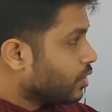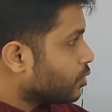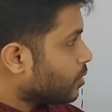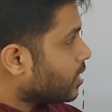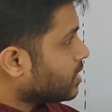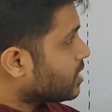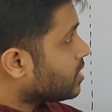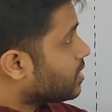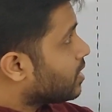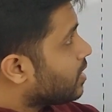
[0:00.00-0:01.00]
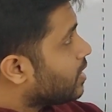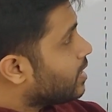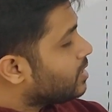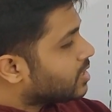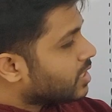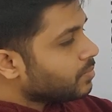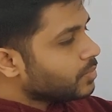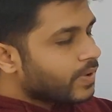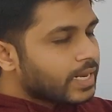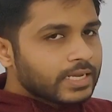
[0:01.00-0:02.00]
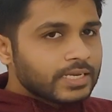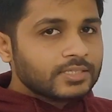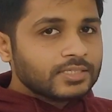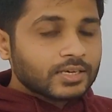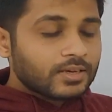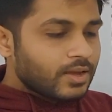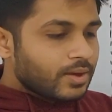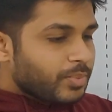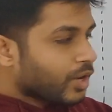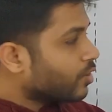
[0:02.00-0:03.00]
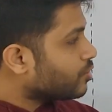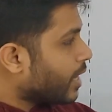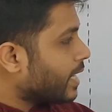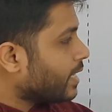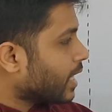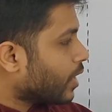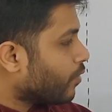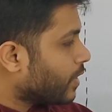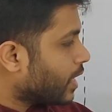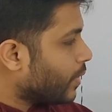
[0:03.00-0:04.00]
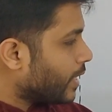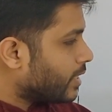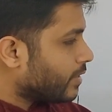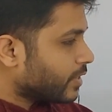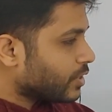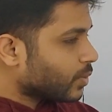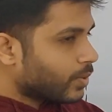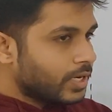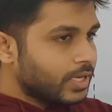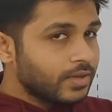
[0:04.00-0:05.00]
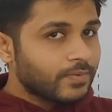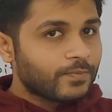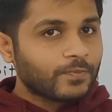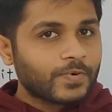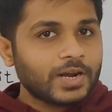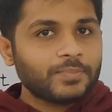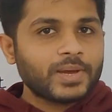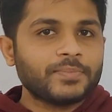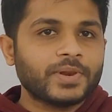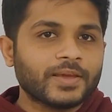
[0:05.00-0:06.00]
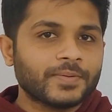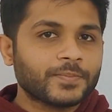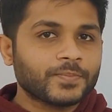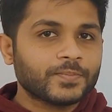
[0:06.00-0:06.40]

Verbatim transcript: Students, it seems very easy because right now we have interfaced only one memory.